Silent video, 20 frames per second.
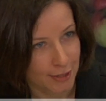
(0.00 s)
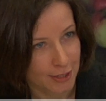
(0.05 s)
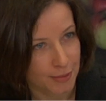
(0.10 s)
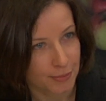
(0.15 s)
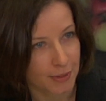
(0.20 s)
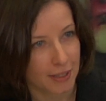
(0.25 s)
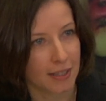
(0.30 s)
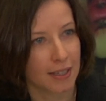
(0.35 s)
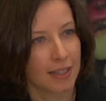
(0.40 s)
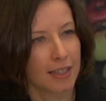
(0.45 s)
as
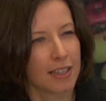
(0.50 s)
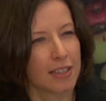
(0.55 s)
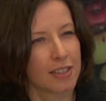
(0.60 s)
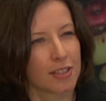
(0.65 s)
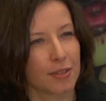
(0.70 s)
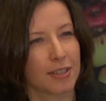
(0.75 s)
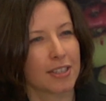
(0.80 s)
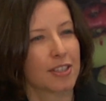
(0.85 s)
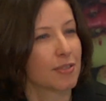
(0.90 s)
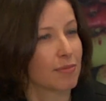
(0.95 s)
well.
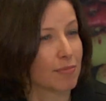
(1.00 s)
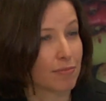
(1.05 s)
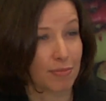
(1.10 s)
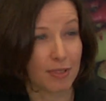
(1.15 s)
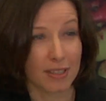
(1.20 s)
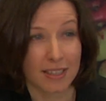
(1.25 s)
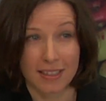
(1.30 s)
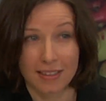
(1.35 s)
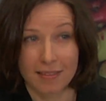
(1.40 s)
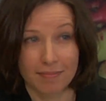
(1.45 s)
So it's
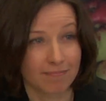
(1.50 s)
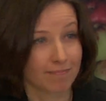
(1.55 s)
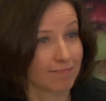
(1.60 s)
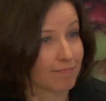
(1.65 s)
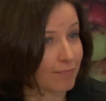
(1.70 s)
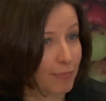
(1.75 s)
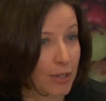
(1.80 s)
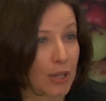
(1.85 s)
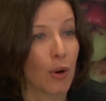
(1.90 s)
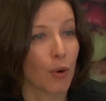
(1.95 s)
really,
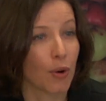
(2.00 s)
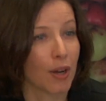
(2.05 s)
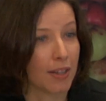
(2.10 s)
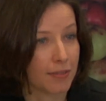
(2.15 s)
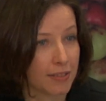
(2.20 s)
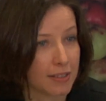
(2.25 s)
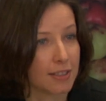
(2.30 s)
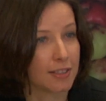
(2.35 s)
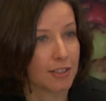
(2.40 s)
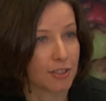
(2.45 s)
we all
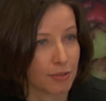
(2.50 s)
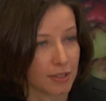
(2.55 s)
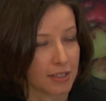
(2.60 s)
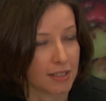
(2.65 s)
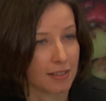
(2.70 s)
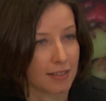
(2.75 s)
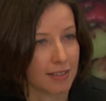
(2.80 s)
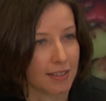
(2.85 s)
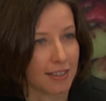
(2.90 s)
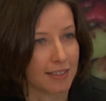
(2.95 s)
have an
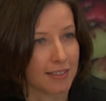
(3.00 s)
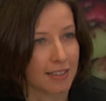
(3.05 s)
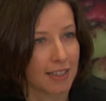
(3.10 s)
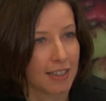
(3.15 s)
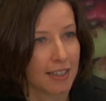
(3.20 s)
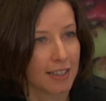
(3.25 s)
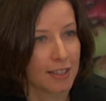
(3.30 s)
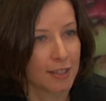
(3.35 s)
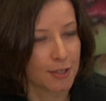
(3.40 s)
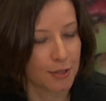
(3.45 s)
interest in that.
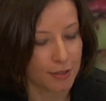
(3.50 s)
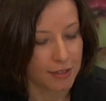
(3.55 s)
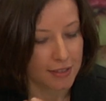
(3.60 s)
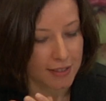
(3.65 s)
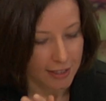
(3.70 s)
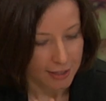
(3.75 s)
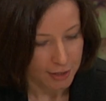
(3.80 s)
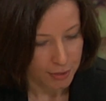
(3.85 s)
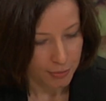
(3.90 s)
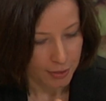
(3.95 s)
So
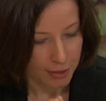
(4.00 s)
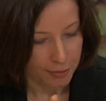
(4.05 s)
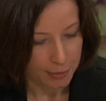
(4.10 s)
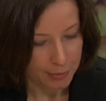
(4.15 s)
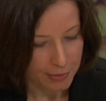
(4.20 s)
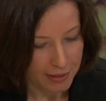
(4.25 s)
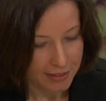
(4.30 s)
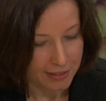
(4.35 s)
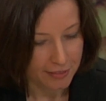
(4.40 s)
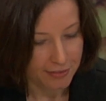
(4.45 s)
that's why we
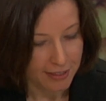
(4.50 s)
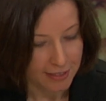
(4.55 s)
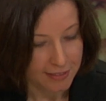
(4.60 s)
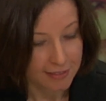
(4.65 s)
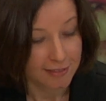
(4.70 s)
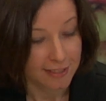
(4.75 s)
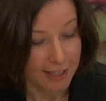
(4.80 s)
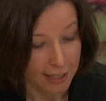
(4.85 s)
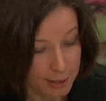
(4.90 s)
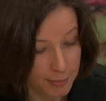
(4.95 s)
believe
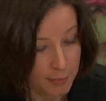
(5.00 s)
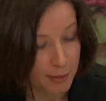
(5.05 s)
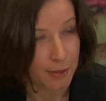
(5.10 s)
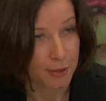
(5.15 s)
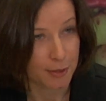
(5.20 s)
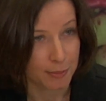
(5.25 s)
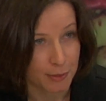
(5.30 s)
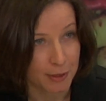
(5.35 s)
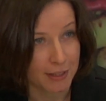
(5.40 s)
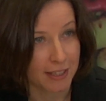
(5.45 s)
that
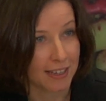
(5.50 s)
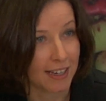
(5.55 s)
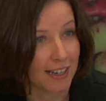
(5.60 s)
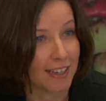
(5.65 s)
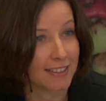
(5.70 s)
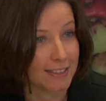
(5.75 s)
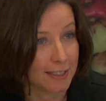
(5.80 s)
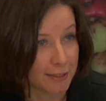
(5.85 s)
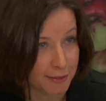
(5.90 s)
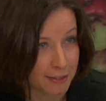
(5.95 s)
taxpayers' money
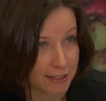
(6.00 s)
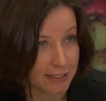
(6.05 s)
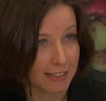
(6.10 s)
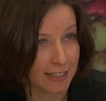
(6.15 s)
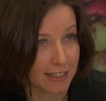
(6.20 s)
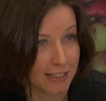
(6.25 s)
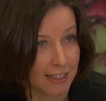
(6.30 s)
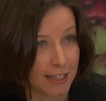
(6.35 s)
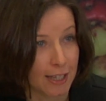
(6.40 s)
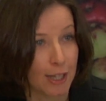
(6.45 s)
are
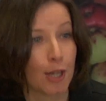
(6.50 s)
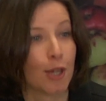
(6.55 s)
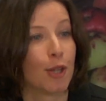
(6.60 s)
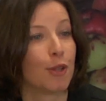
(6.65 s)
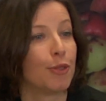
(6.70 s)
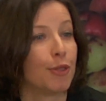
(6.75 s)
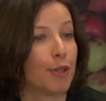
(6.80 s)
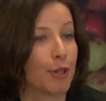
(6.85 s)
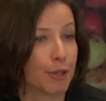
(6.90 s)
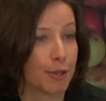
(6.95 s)
definitely
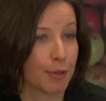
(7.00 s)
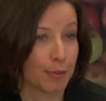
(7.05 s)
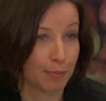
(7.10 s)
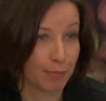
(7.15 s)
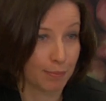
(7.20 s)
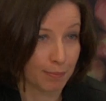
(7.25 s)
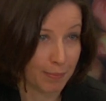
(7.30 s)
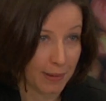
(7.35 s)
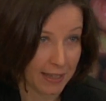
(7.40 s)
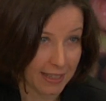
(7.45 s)
not
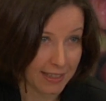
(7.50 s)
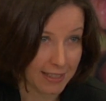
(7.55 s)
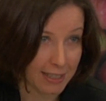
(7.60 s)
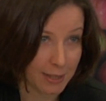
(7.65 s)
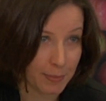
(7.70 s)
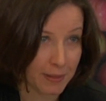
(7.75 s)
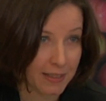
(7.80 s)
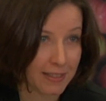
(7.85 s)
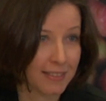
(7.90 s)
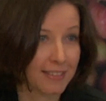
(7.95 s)
badly
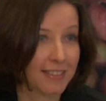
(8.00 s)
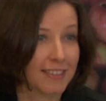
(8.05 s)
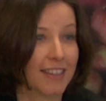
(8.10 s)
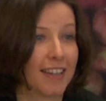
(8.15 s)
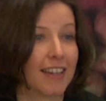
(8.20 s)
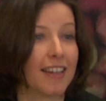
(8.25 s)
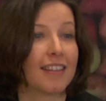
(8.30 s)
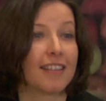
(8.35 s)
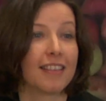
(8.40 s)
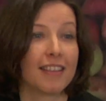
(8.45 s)
spent,
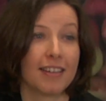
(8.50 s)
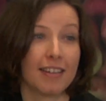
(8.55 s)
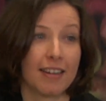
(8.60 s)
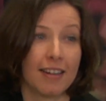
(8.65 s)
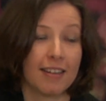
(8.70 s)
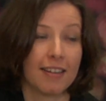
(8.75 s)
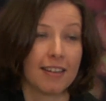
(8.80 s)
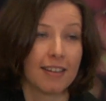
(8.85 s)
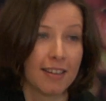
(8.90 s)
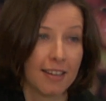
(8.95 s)
and
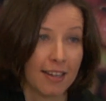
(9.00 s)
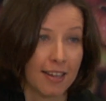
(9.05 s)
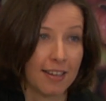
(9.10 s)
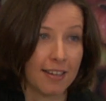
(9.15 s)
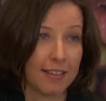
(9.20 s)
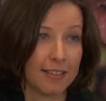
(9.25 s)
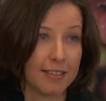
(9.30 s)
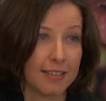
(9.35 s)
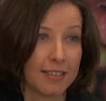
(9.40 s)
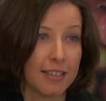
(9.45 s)
the
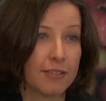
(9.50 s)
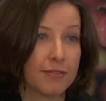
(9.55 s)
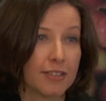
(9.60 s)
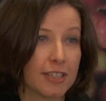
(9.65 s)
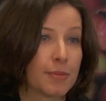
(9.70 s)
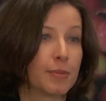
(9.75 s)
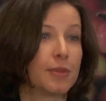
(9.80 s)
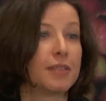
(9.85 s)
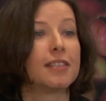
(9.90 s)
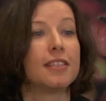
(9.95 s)

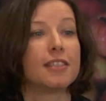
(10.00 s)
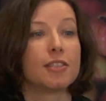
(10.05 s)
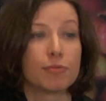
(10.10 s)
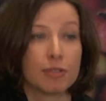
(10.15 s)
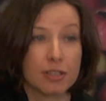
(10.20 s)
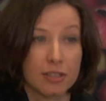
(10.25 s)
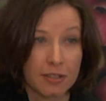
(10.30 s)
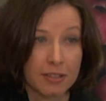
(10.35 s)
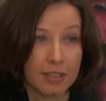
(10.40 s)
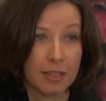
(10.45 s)
investment is
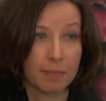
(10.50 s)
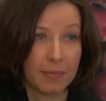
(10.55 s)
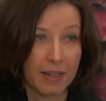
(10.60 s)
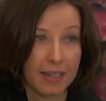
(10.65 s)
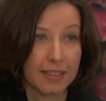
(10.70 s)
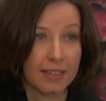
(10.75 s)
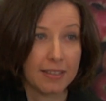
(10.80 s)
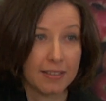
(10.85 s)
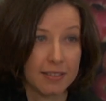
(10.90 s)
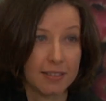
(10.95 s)
returning
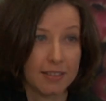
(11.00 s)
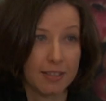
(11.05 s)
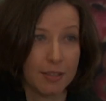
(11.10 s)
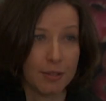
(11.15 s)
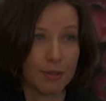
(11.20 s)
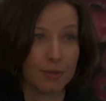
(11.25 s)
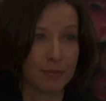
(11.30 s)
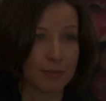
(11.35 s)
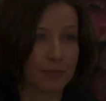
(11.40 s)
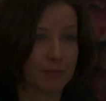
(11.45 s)
back in the
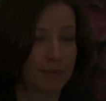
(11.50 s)
EU.